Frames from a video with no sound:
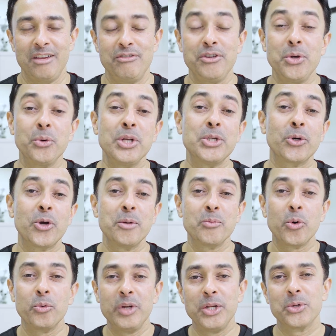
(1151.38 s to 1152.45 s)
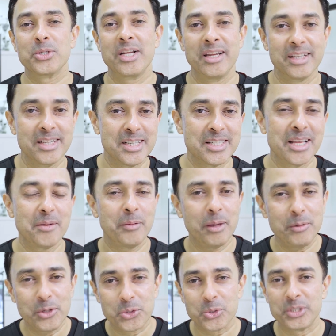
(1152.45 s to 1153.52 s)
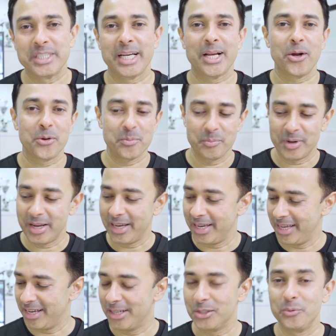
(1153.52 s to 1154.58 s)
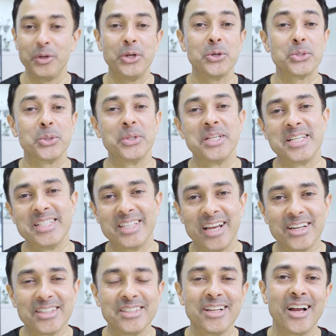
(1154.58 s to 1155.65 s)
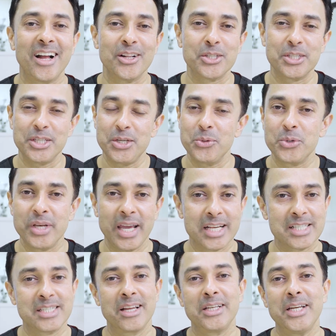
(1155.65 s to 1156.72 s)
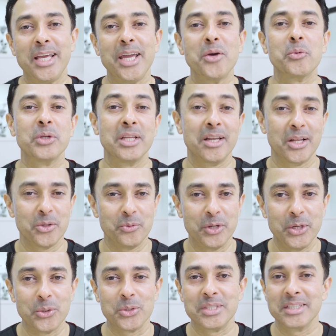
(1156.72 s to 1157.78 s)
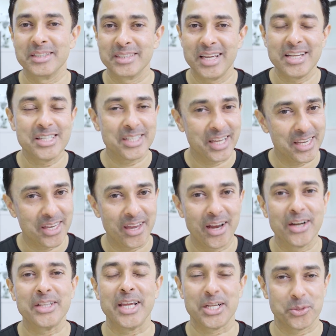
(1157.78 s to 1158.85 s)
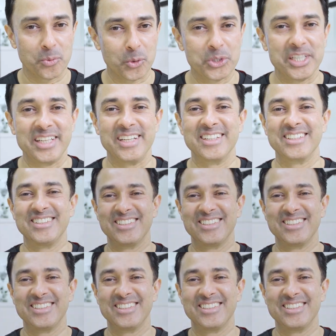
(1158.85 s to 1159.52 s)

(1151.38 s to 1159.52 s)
If you enjoy more videos like this, then maybe you should check out my other videos on this channel. I'll see you next Sunday with another video. Till then, take care. Thanks for watching.